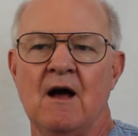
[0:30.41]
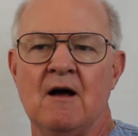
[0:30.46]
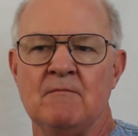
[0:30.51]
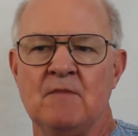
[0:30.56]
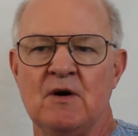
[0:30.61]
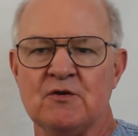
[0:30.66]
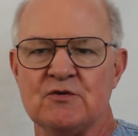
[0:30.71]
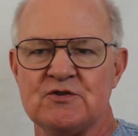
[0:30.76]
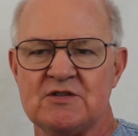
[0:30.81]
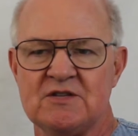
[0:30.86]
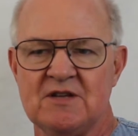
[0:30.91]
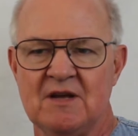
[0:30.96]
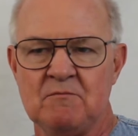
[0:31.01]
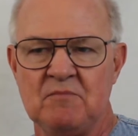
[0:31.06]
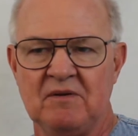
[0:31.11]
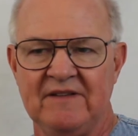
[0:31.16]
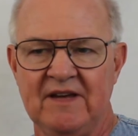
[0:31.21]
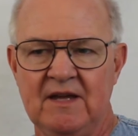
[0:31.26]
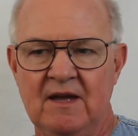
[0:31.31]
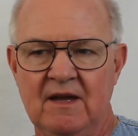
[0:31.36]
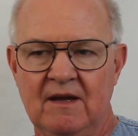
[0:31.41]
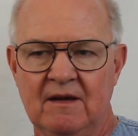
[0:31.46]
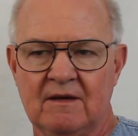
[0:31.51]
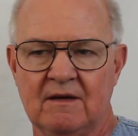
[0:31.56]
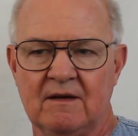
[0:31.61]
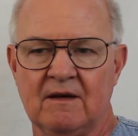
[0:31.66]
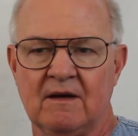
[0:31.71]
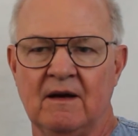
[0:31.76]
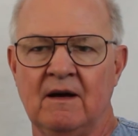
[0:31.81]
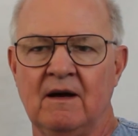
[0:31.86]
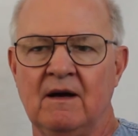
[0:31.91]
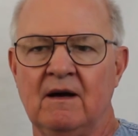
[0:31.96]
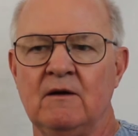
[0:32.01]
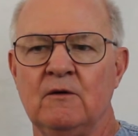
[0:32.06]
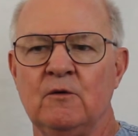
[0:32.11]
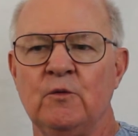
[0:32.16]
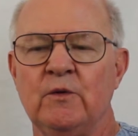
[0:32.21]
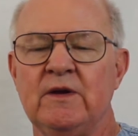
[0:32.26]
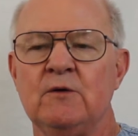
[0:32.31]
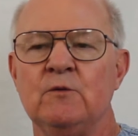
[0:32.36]
Most simply,
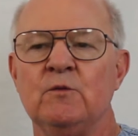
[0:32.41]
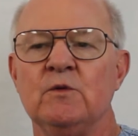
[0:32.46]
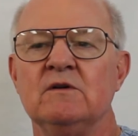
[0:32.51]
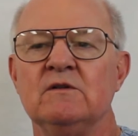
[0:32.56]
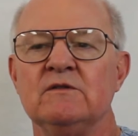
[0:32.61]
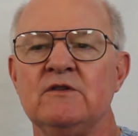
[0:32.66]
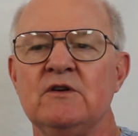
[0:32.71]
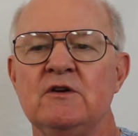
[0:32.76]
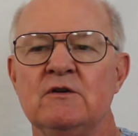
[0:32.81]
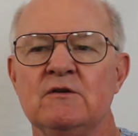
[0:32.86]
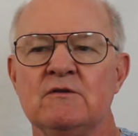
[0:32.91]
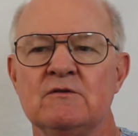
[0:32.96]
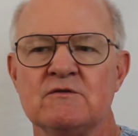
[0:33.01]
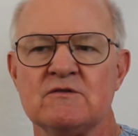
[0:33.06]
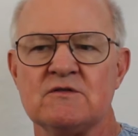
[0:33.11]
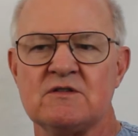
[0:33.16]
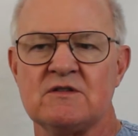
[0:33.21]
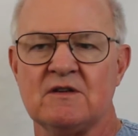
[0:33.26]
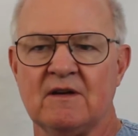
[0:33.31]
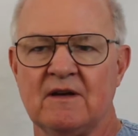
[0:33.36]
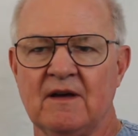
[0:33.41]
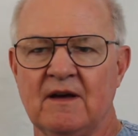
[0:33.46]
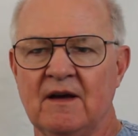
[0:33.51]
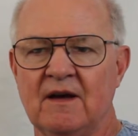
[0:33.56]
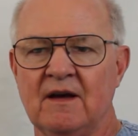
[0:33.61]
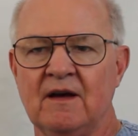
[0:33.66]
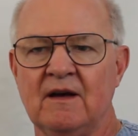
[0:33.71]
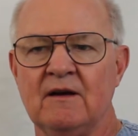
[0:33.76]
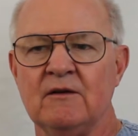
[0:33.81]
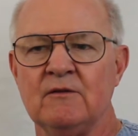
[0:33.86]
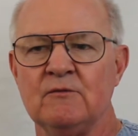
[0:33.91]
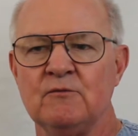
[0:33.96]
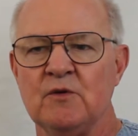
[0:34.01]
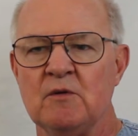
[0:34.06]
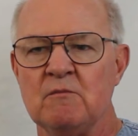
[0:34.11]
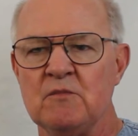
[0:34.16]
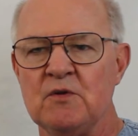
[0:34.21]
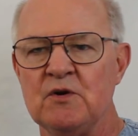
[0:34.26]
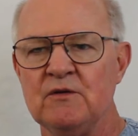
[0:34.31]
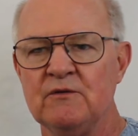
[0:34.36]
we will use
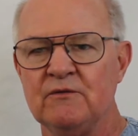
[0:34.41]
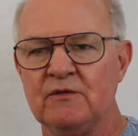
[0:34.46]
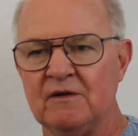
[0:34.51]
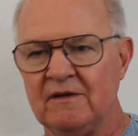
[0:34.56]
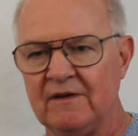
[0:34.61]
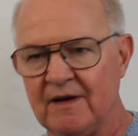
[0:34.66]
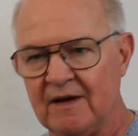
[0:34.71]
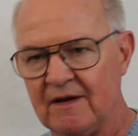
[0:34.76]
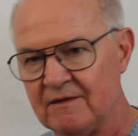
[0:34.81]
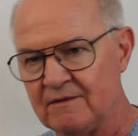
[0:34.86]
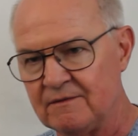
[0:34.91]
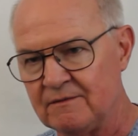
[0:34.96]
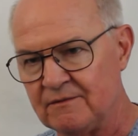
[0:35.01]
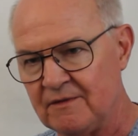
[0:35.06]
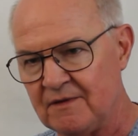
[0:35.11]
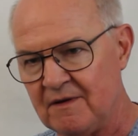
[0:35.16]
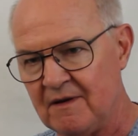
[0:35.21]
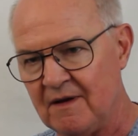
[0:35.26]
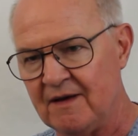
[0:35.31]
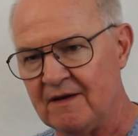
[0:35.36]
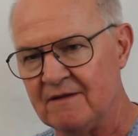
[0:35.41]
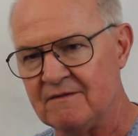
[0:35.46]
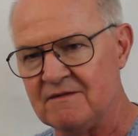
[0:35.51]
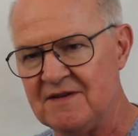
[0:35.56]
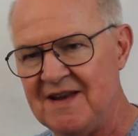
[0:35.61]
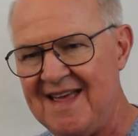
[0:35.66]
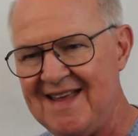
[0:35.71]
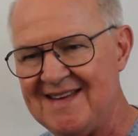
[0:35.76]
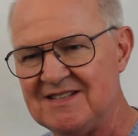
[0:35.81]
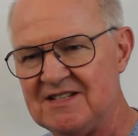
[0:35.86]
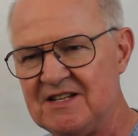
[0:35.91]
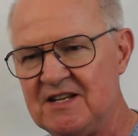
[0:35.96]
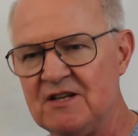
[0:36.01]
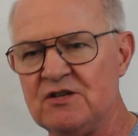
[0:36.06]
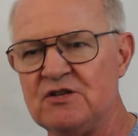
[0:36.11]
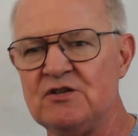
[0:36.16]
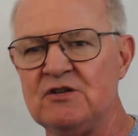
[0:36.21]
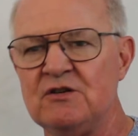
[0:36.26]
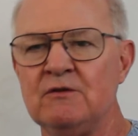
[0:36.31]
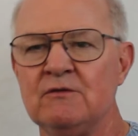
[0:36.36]
removal of dead
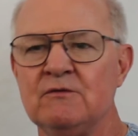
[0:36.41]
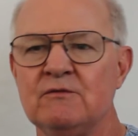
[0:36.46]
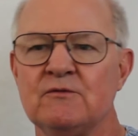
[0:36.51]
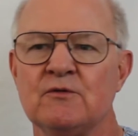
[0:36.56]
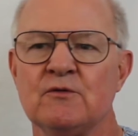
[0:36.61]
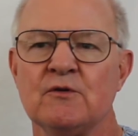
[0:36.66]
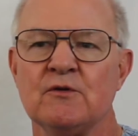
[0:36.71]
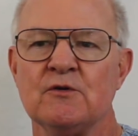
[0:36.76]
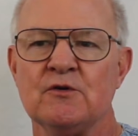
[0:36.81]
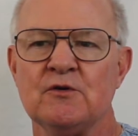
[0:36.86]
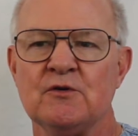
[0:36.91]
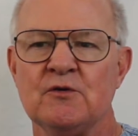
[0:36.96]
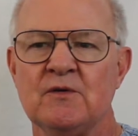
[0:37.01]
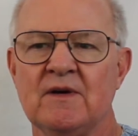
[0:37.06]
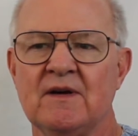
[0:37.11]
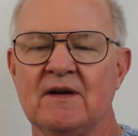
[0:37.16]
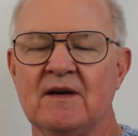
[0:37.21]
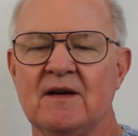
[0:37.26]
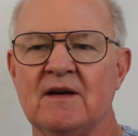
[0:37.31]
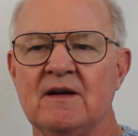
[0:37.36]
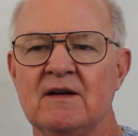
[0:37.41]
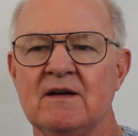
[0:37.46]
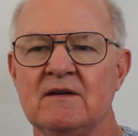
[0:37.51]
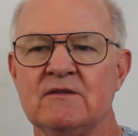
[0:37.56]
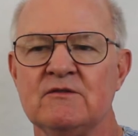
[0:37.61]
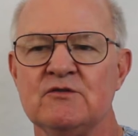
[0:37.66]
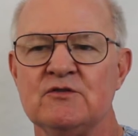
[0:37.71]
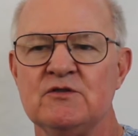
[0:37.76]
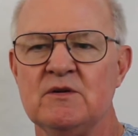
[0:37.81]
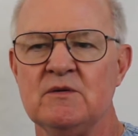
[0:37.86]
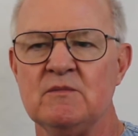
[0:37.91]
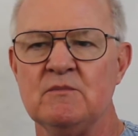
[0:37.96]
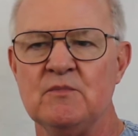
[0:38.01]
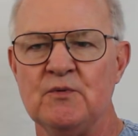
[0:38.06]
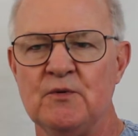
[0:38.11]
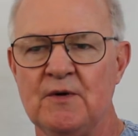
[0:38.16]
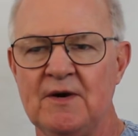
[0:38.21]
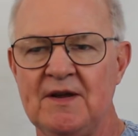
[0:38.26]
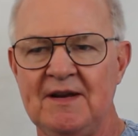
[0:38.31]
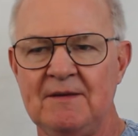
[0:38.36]
tissue through
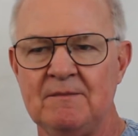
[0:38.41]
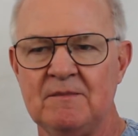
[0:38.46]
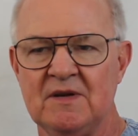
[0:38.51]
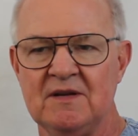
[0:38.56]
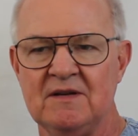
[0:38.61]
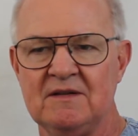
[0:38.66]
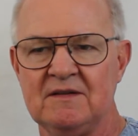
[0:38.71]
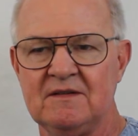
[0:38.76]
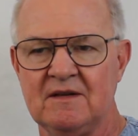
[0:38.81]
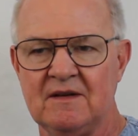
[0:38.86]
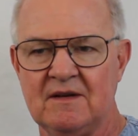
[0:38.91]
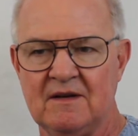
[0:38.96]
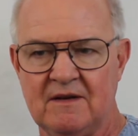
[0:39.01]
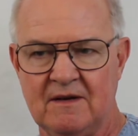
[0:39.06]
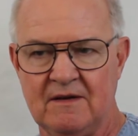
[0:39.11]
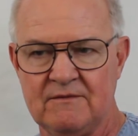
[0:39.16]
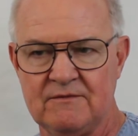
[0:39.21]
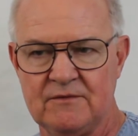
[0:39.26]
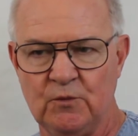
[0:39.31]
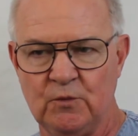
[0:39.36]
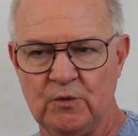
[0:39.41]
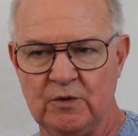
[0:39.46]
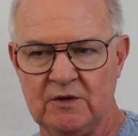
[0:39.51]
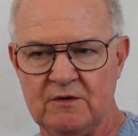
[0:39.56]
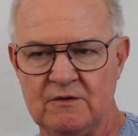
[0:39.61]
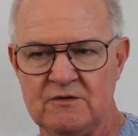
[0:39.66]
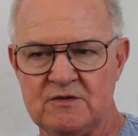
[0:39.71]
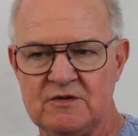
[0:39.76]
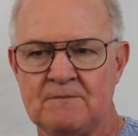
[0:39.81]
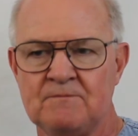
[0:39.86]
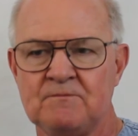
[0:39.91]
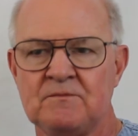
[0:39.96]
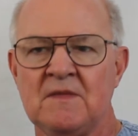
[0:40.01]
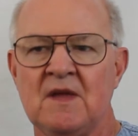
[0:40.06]
debridement of the wounds.